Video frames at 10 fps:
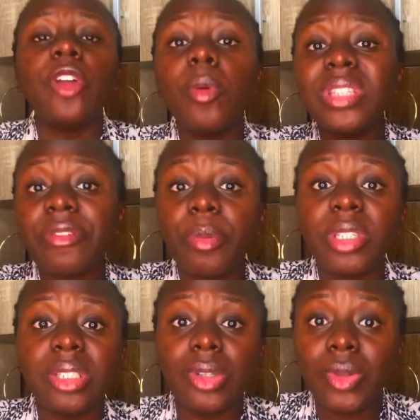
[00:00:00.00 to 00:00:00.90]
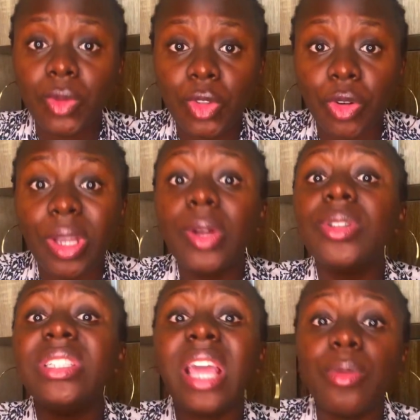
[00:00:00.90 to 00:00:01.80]
And almost everybody in the studio,
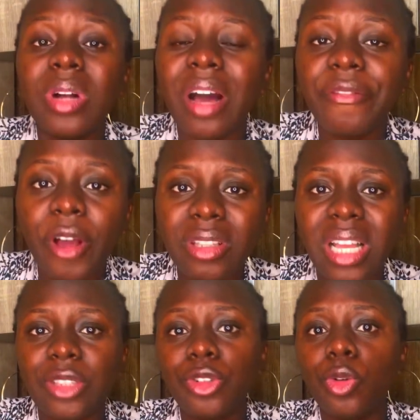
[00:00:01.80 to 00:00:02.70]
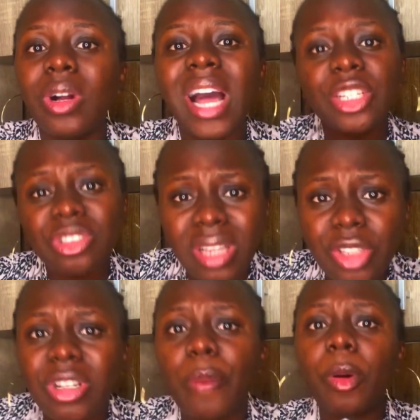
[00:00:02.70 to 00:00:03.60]
including Ebuka, felt that, you know, Katrina
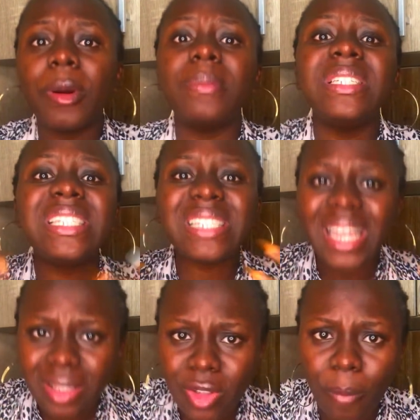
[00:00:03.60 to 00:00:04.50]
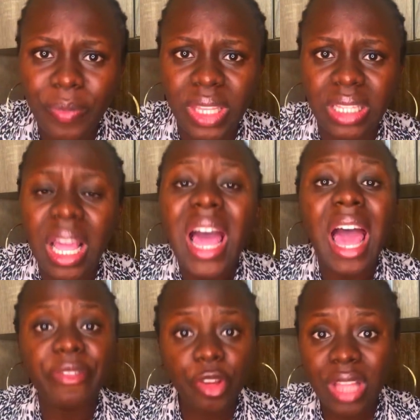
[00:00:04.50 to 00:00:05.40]
should have probably said something.
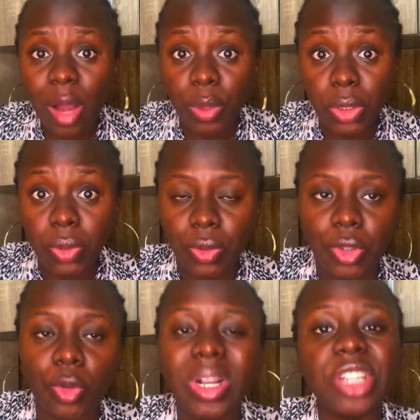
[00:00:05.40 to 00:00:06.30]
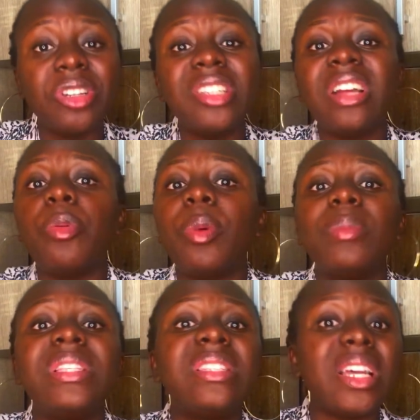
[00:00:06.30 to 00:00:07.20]
I feel that way too, you know. Katrina should have
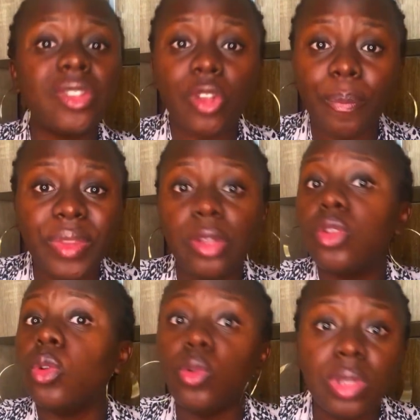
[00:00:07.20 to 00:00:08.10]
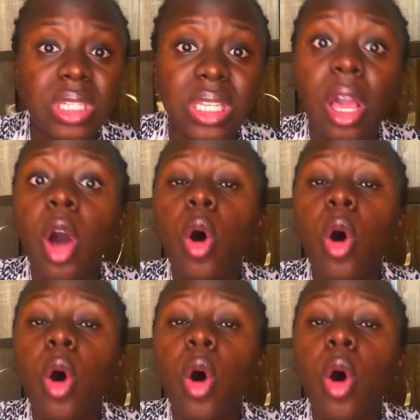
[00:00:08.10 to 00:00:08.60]
probably said something to Lucy.